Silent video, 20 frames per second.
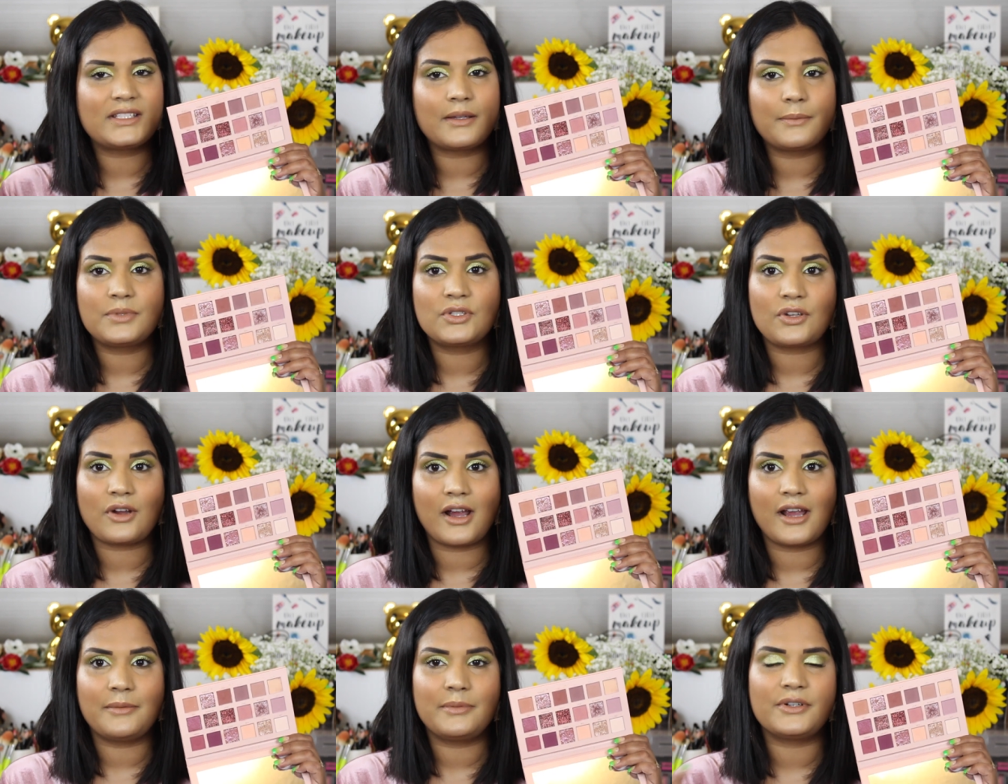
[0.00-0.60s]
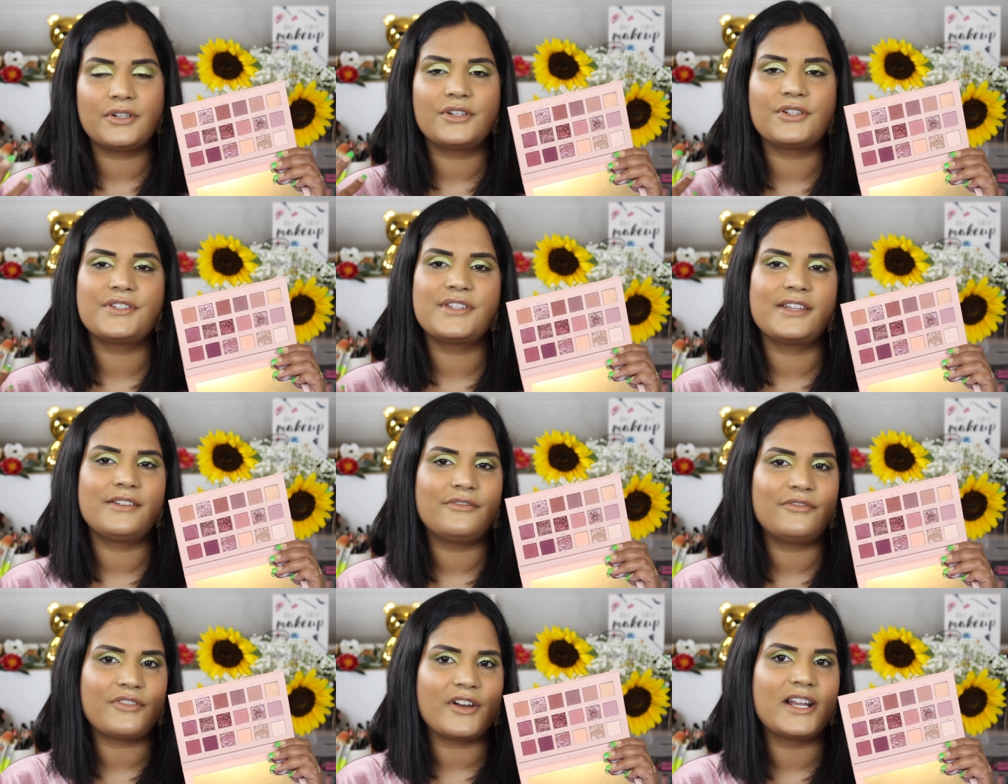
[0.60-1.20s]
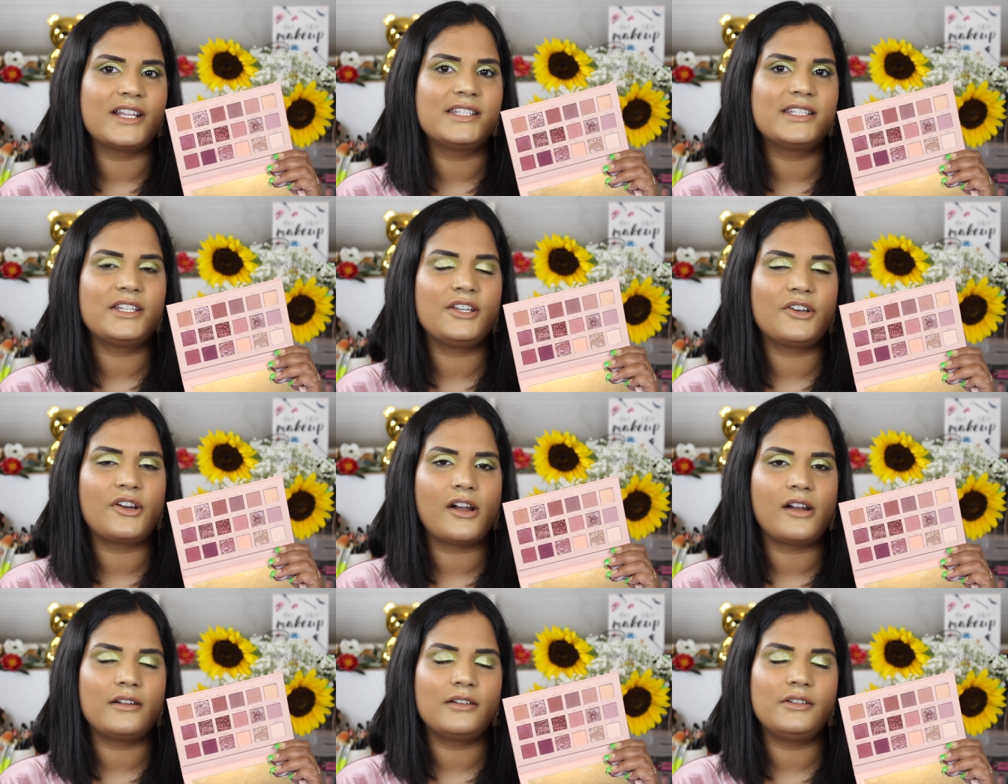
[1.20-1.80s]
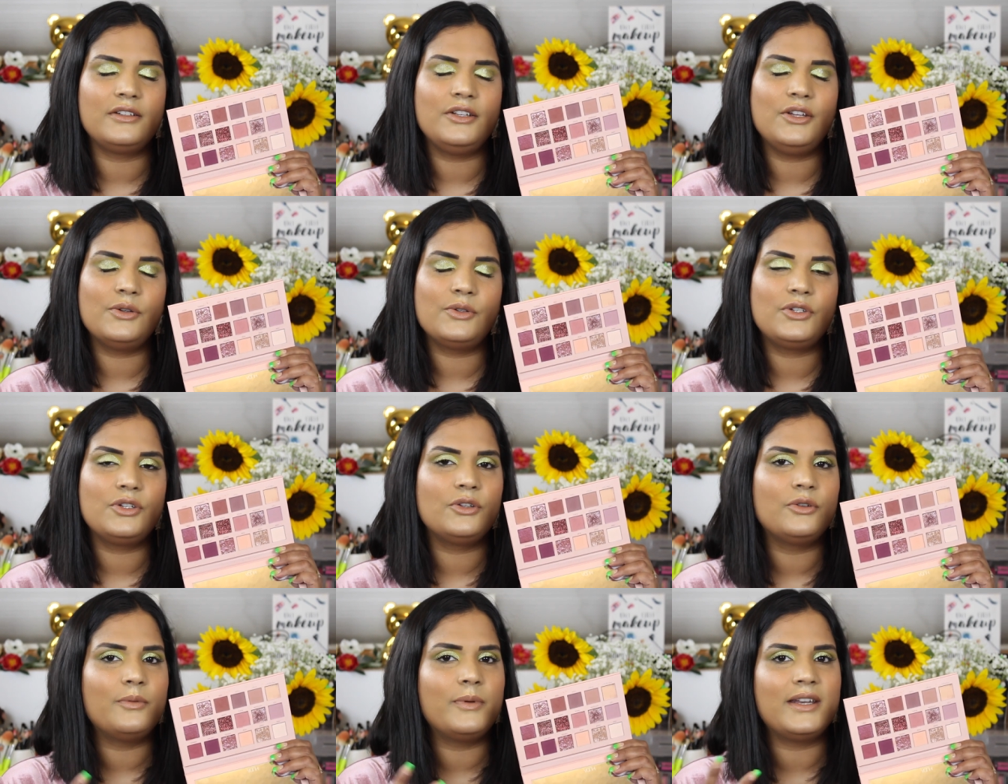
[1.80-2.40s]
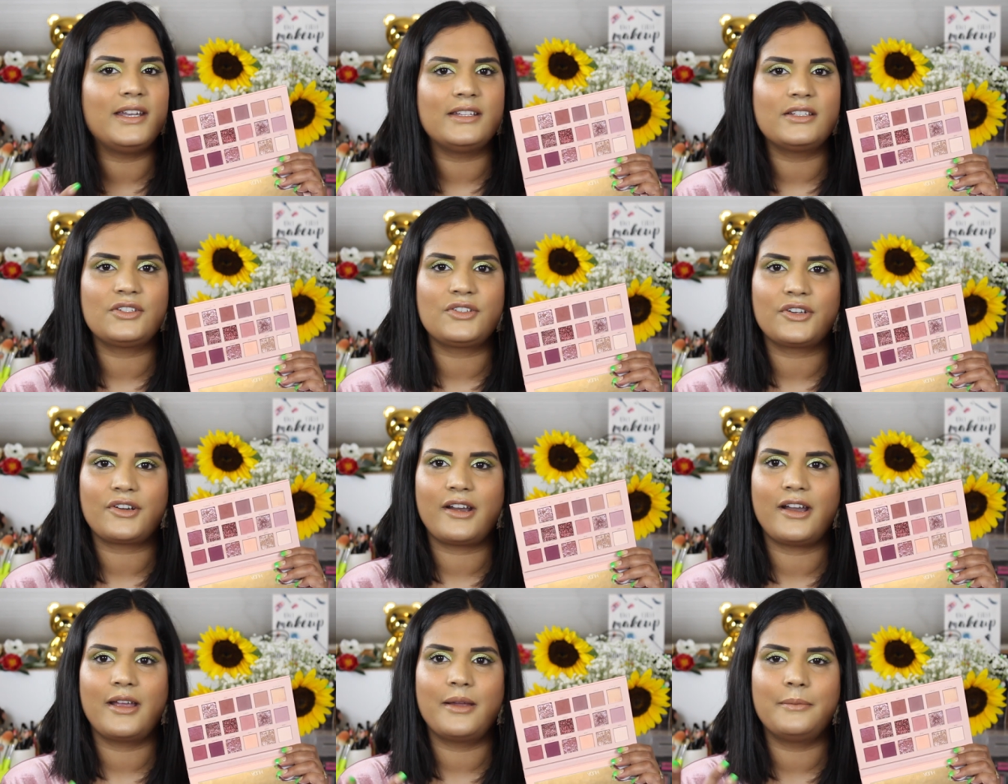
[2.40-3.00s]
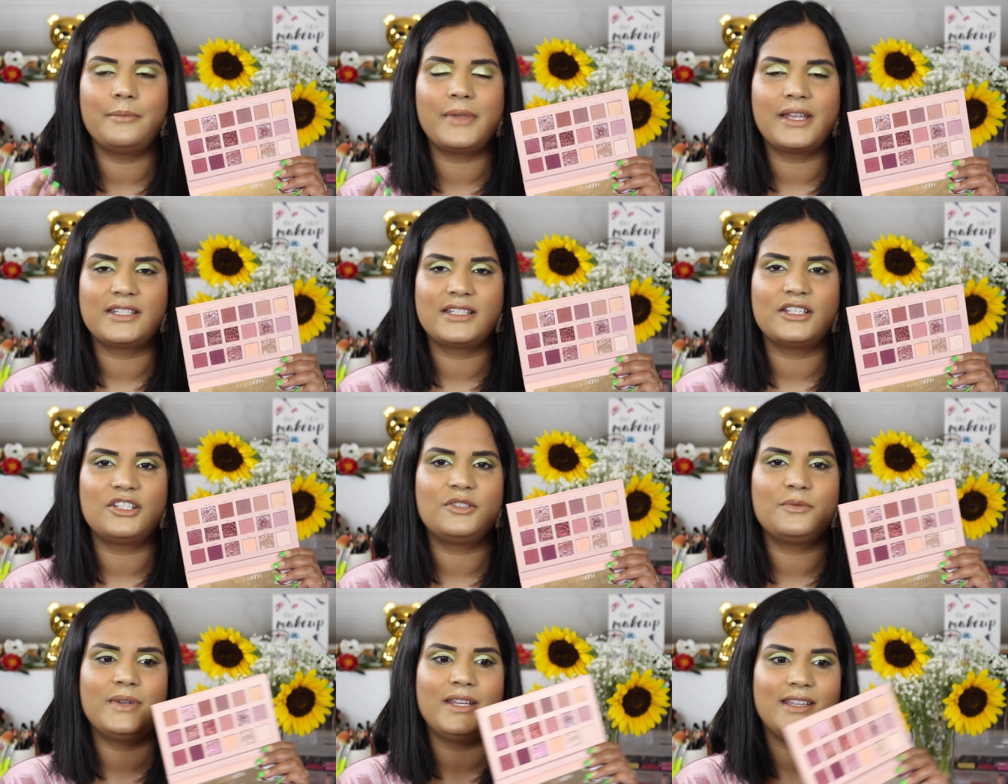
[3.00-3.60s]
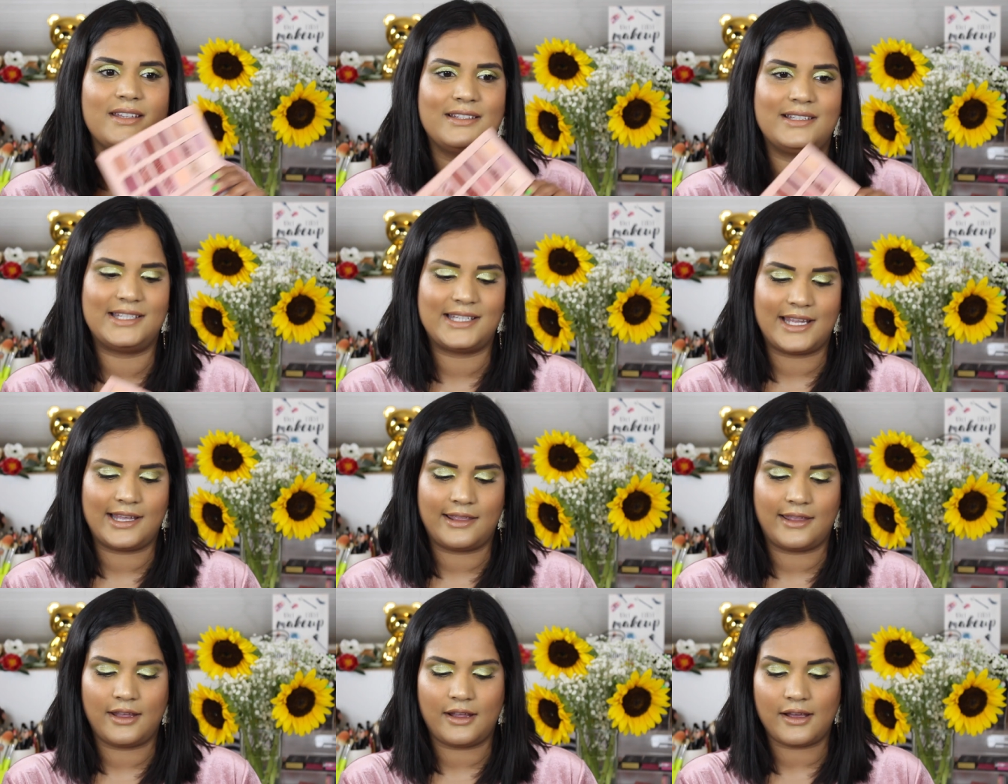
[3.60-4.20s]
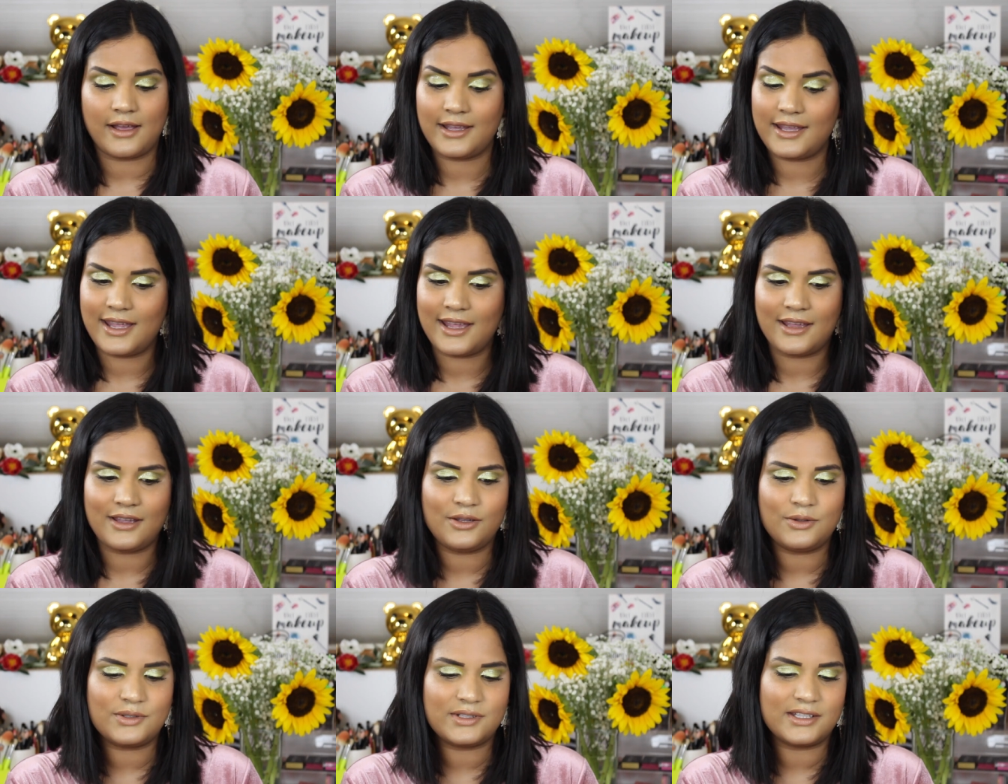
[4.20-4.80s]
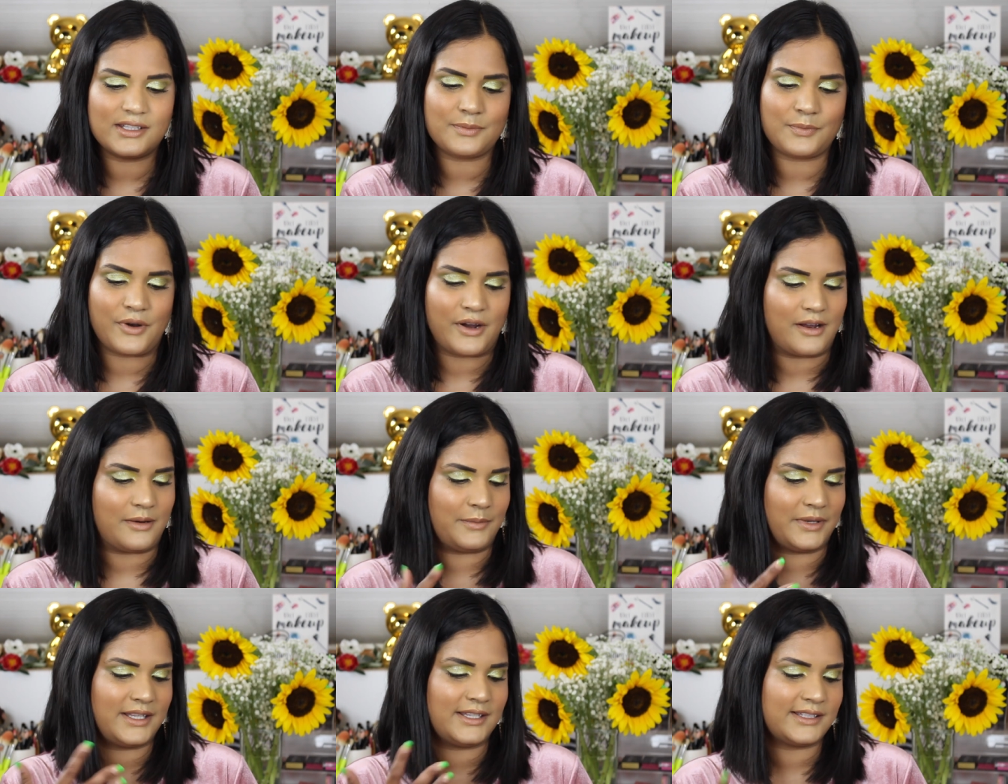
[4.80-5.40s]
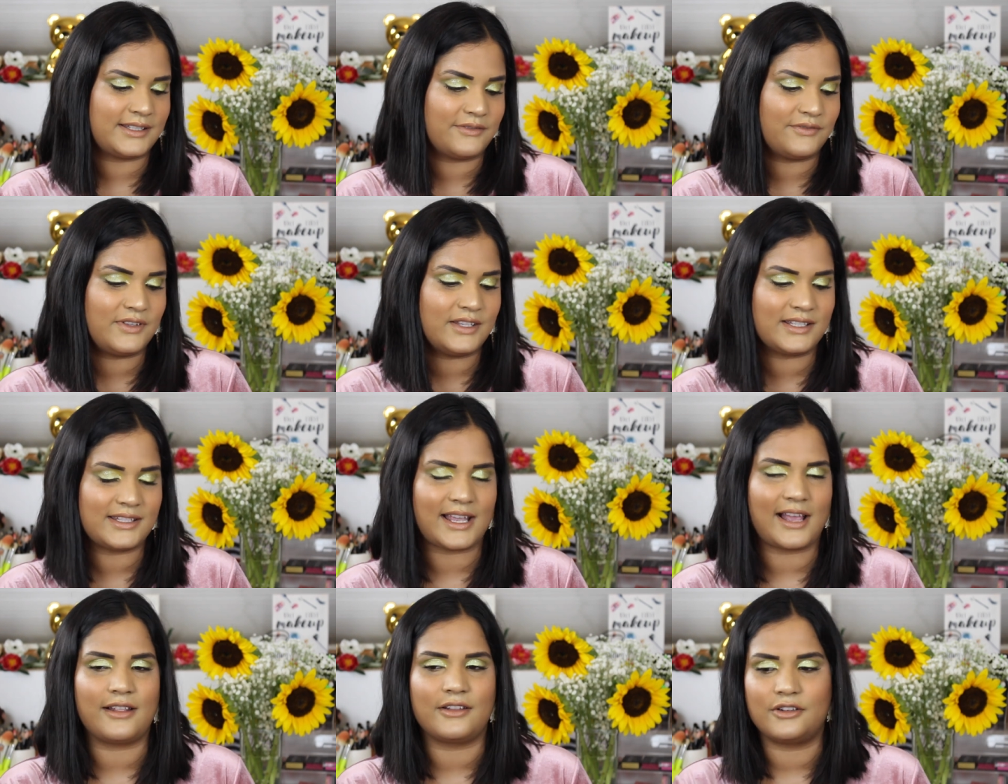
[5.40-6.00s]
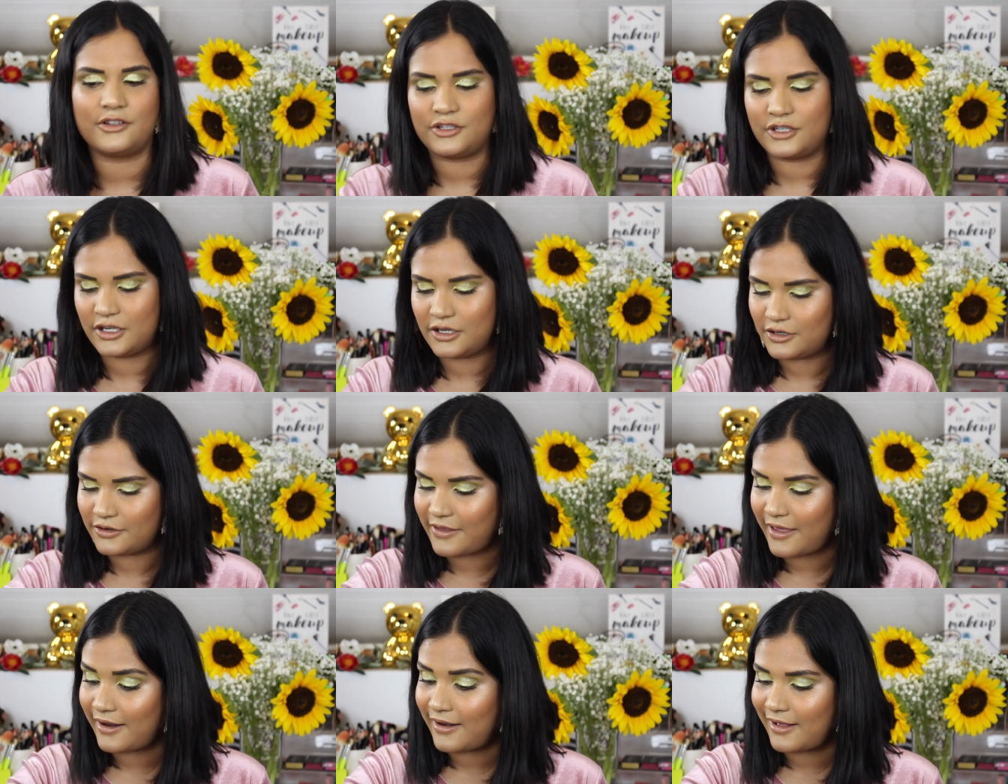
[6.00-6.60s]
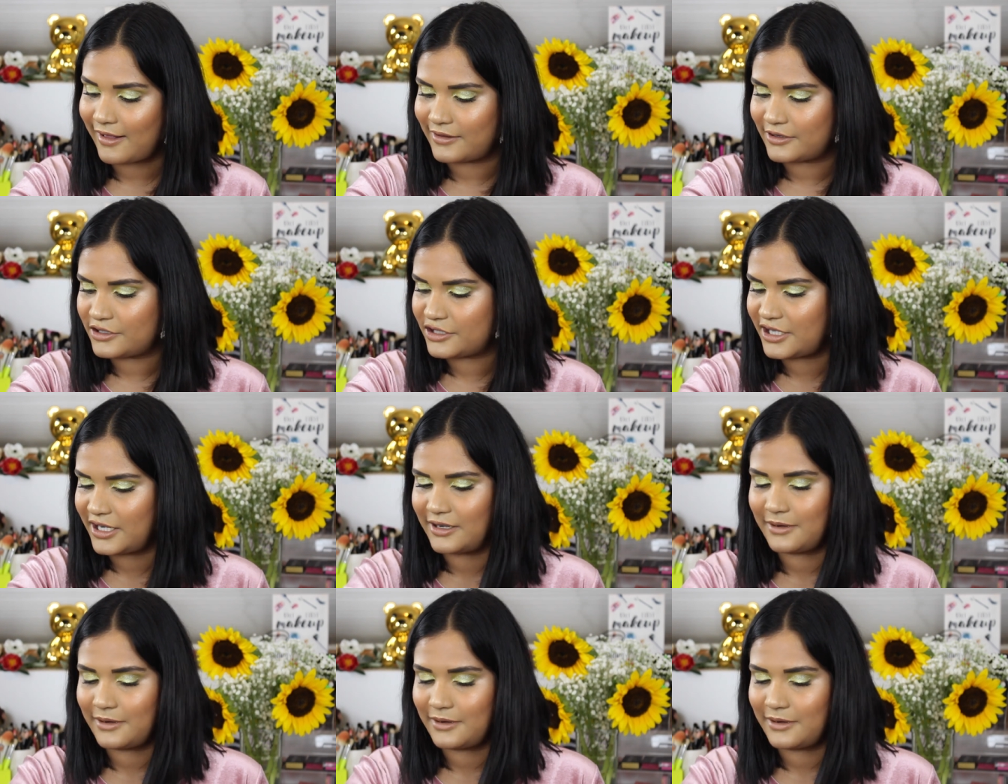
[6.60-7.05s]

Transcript: subscribers and friends here on YouTube and Instagram message me and say like, I can't use this brand because of this allergy or that allergy.